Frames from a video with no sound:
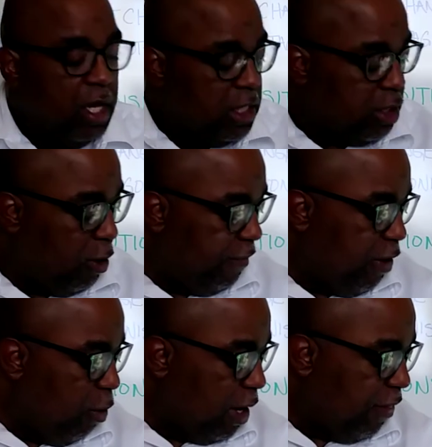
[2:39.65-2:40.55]
So if
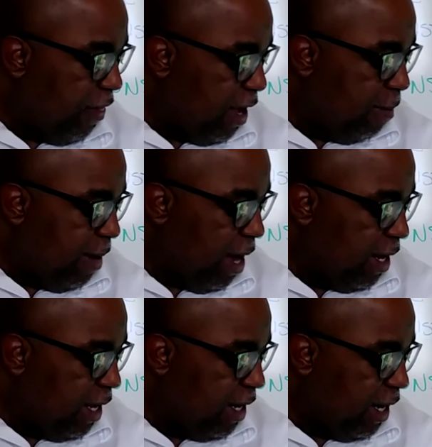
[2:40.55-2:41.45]
you want to think about
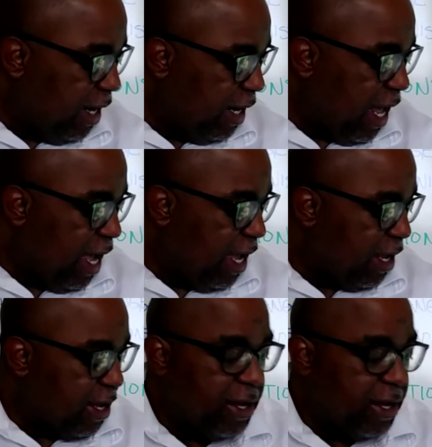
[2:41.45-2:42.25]
it like